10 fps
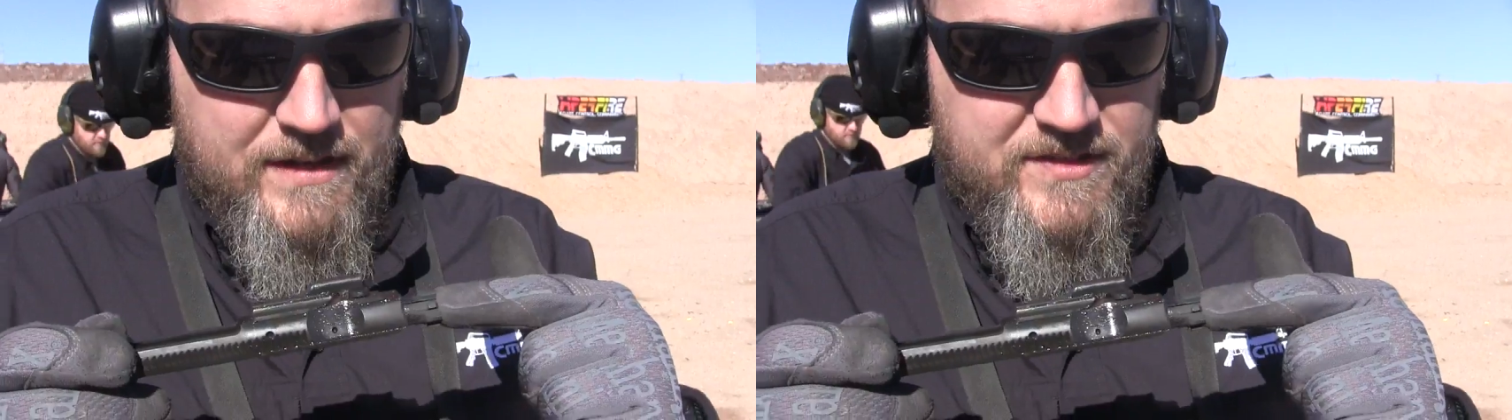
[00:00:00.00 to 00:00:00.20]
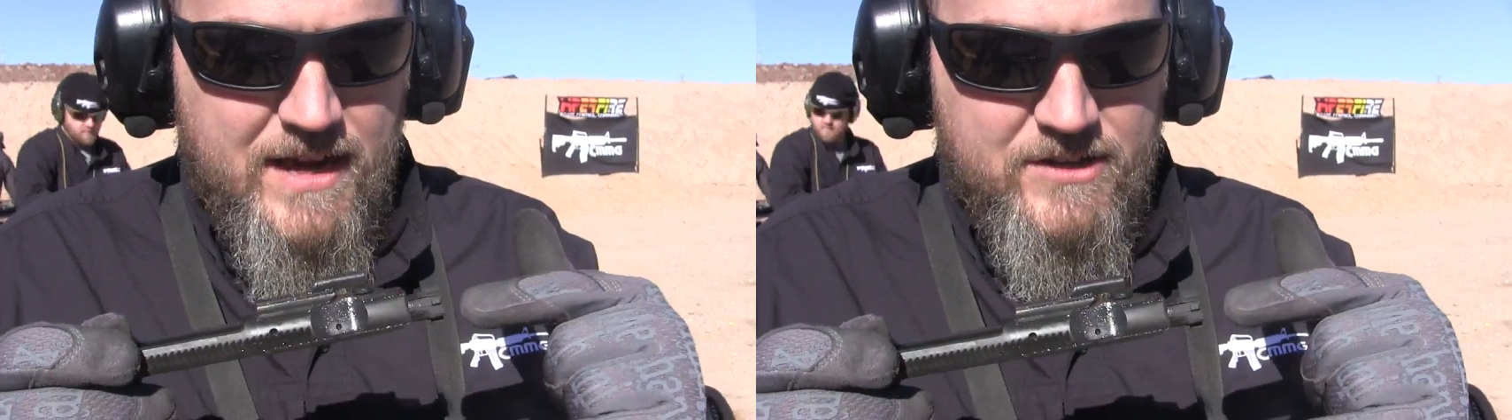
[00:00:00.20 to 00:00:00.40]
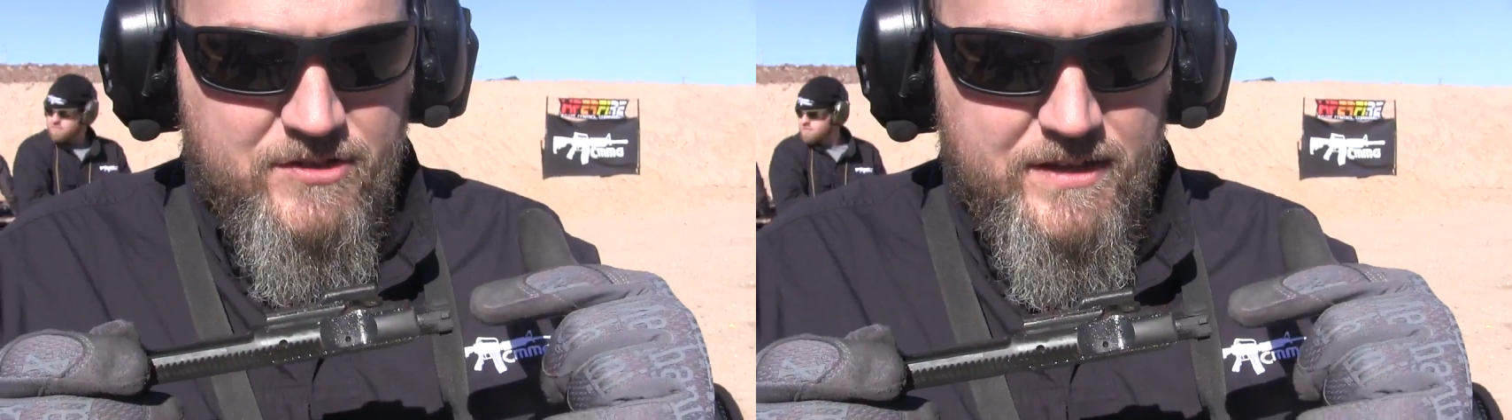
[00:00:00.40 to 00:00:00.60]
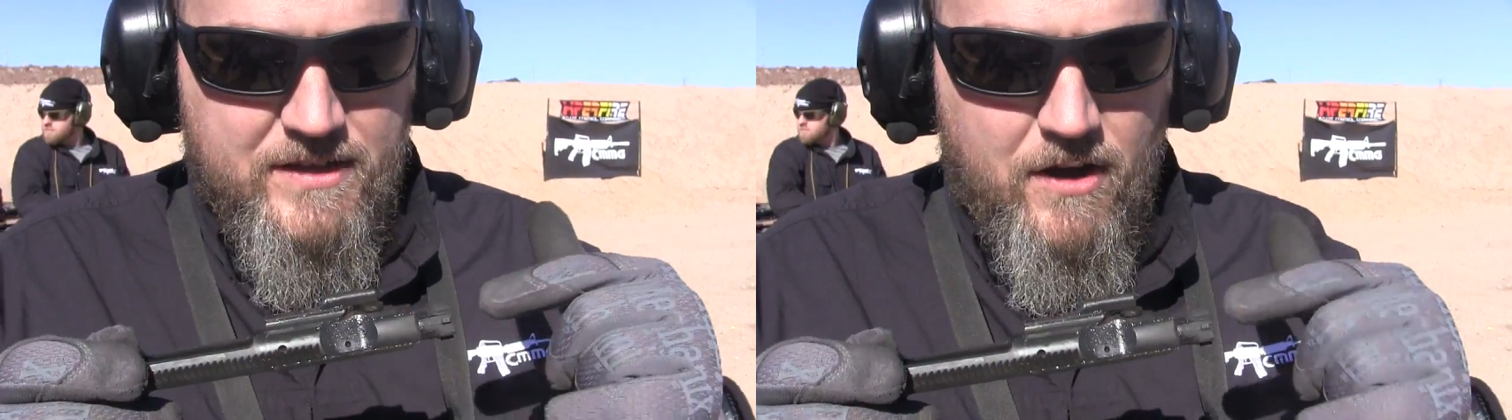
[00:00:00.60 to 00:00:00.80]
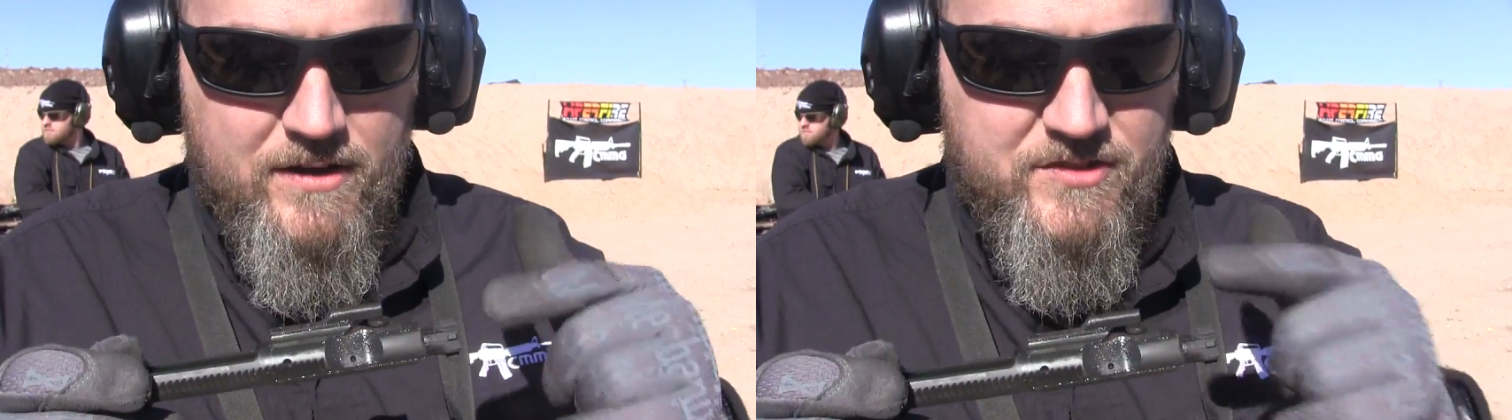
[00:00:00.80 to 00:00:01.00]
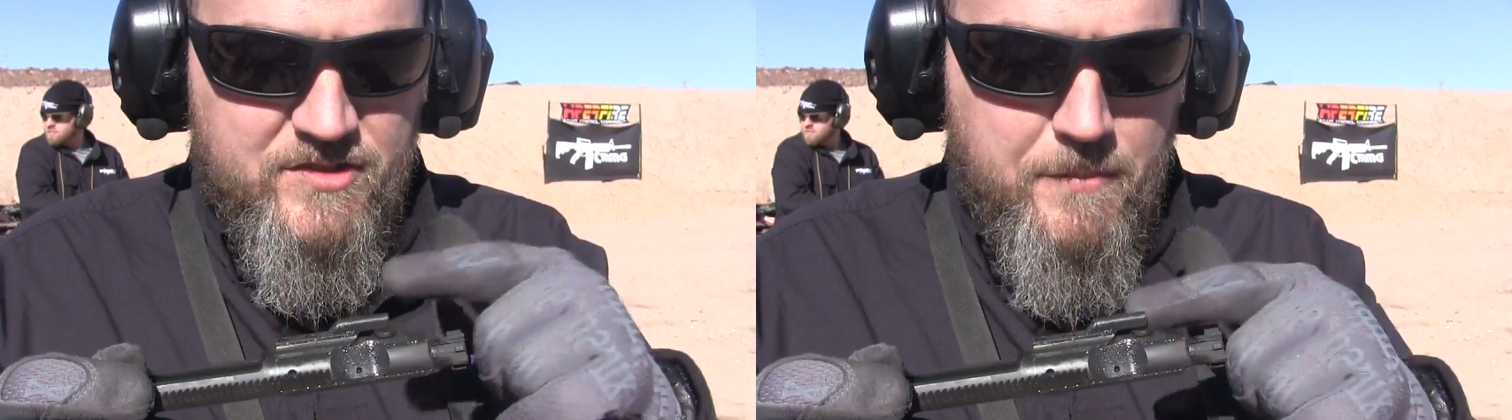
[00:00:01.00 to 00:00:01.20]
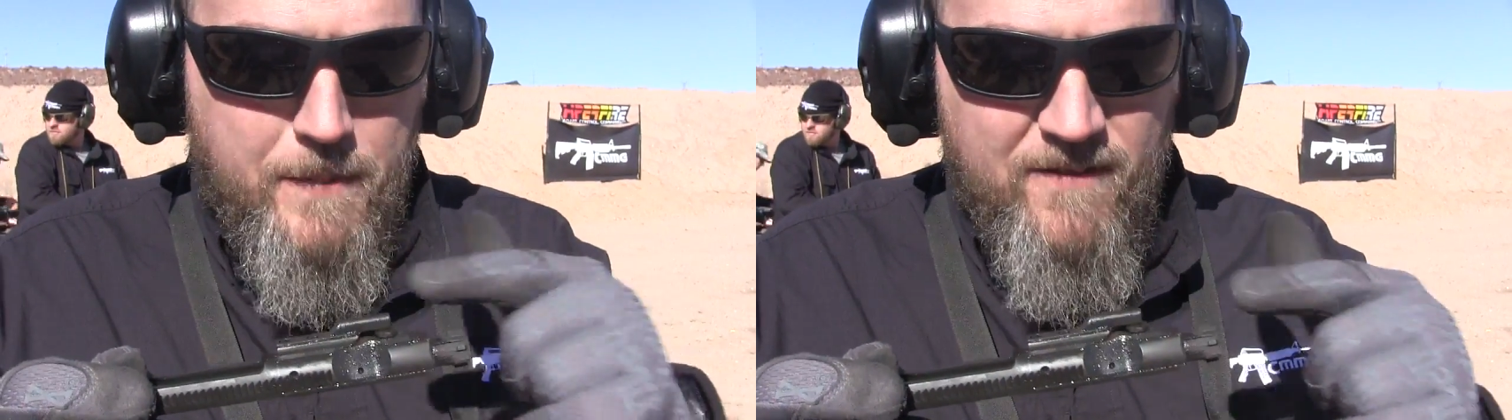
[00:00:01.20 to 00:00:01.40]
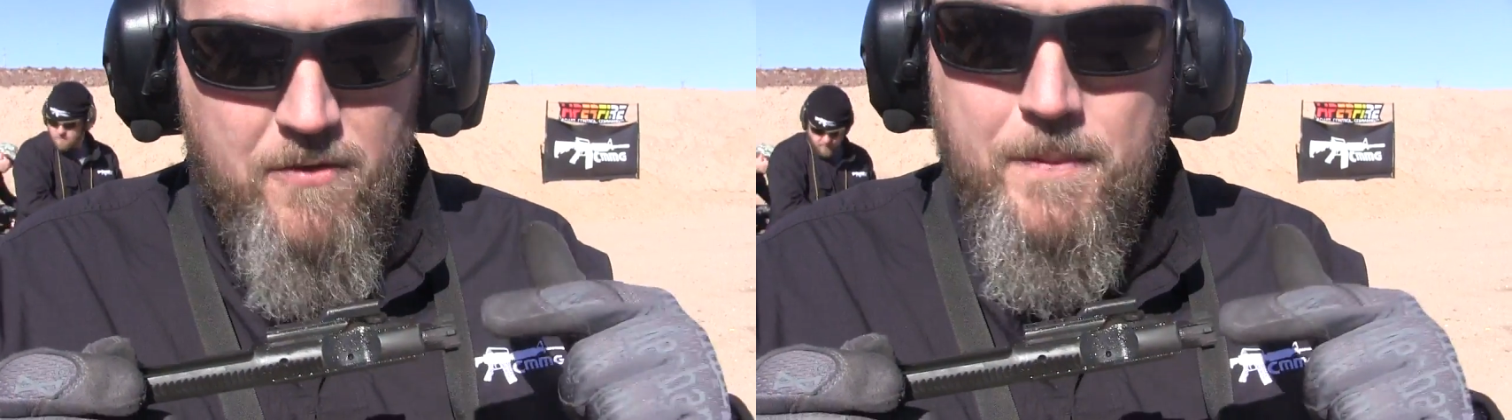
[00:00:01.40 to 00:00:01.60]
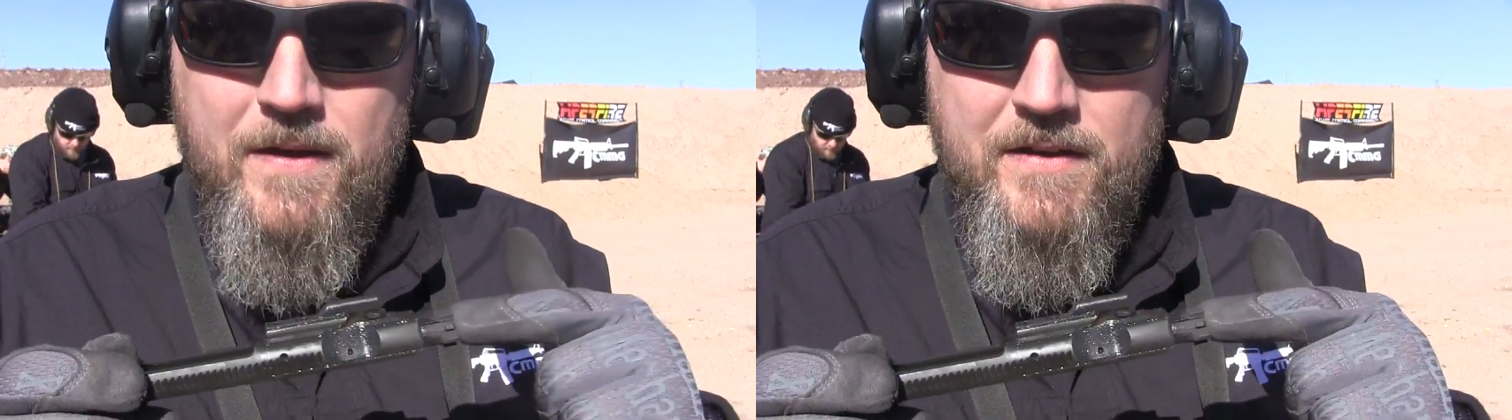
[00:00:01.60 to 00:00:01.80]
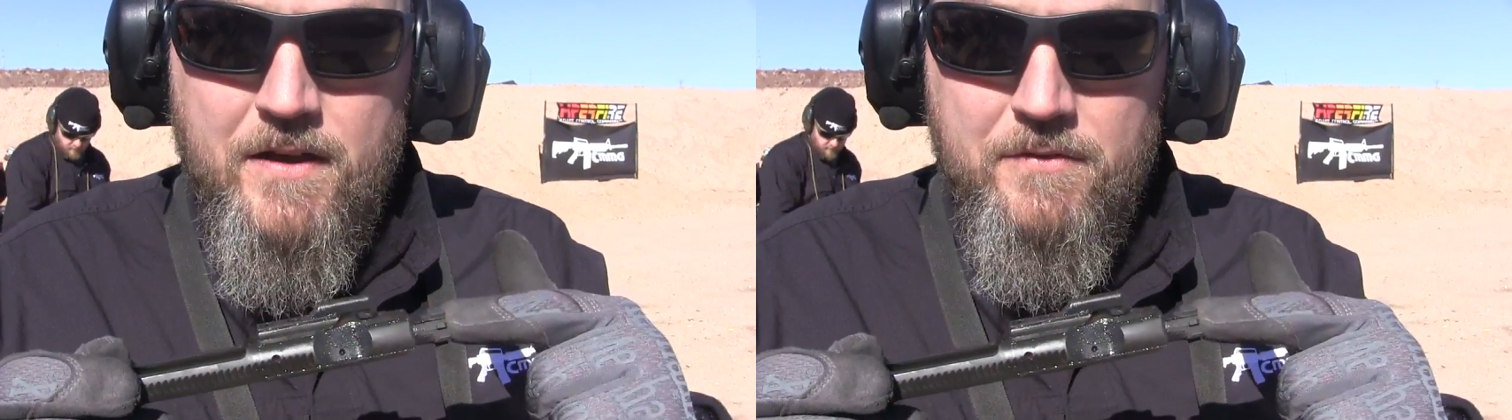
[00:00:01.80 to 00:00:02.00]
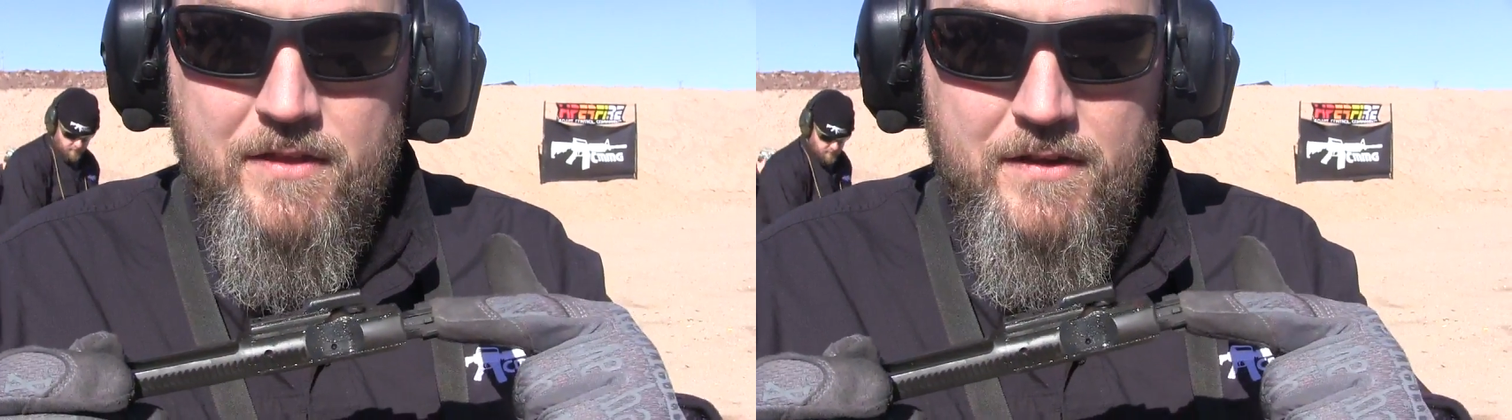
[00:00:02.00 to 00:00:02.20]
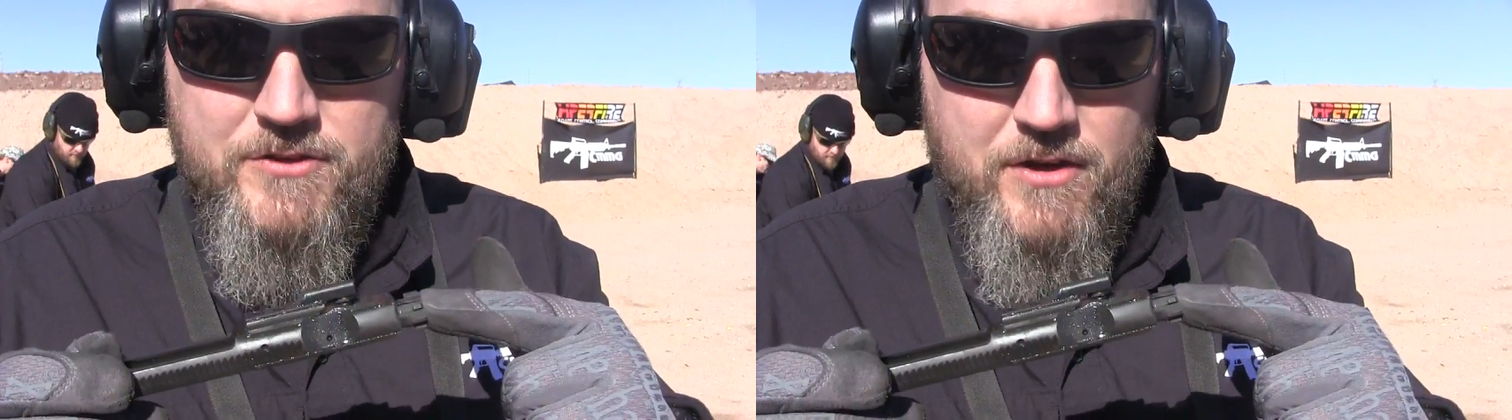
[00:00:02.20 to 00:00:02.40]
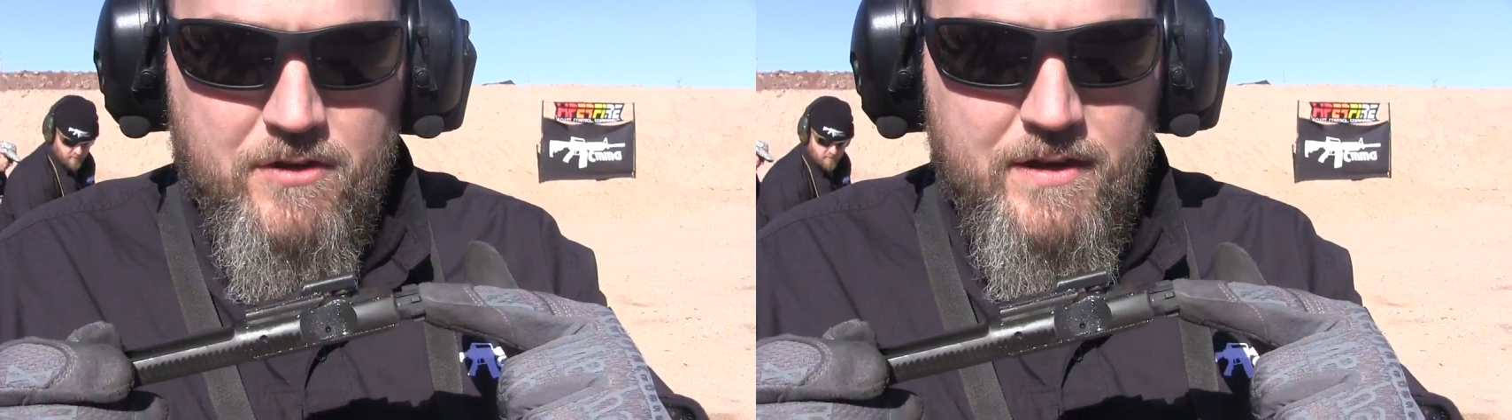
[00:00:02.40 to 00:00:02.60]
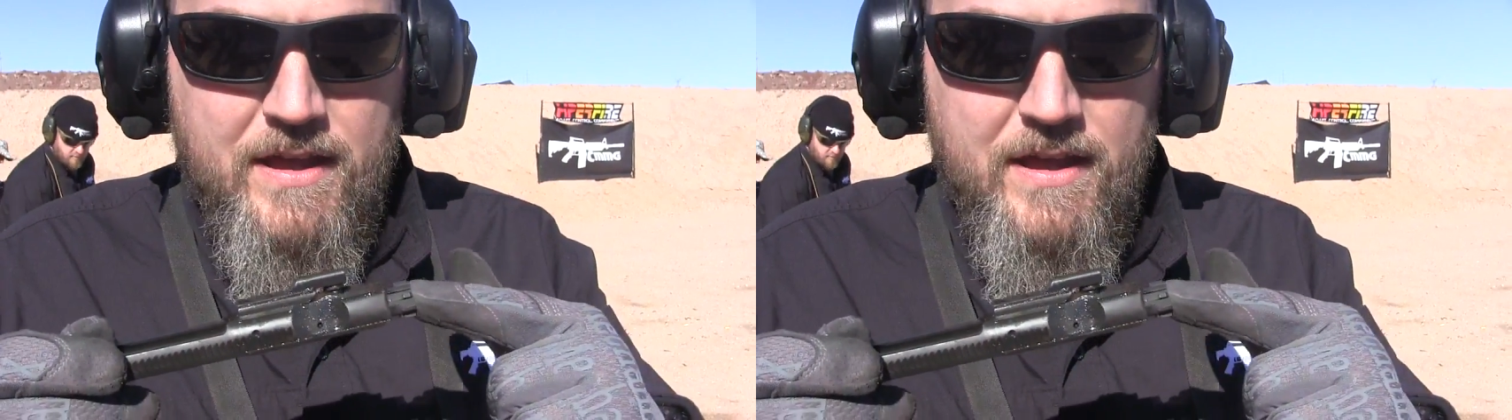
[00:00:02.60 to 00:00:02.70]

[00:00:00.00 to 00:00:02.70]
This actually causes the pivot pin and everything to turn